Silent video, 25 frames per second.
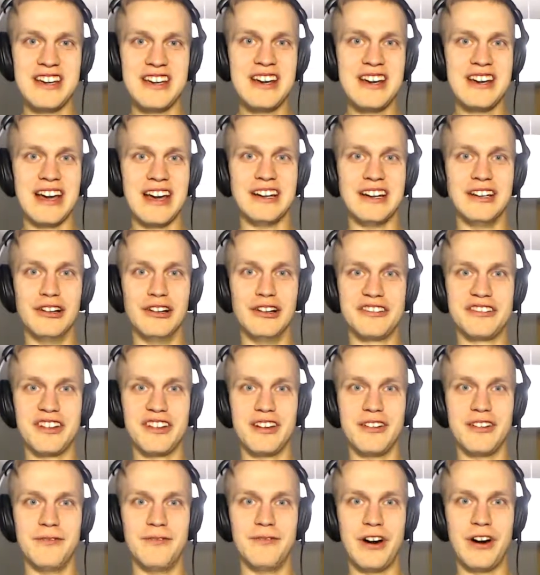and
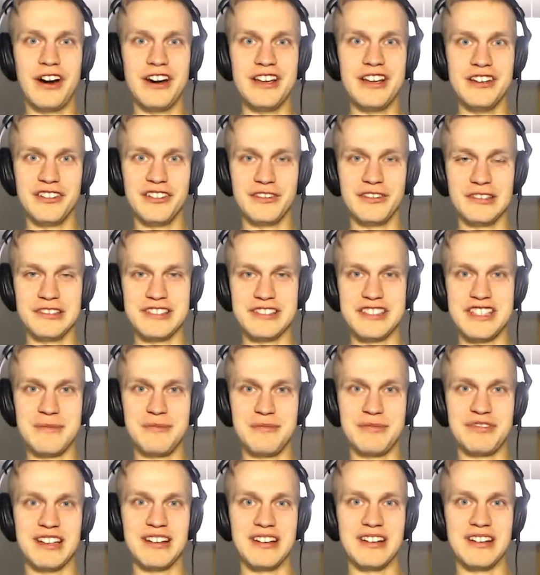also very useful tips and